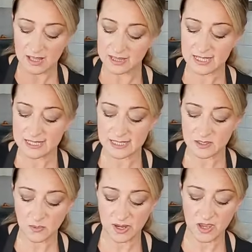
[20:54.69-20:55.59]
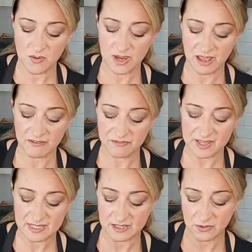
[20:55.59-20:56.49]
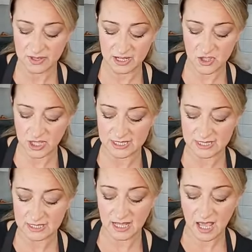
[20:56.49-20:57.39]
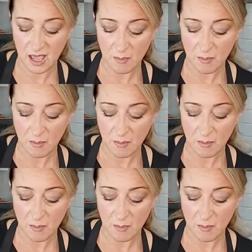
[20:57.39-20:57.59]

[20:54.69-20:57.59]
This is the way you can fix it, you can adjust it.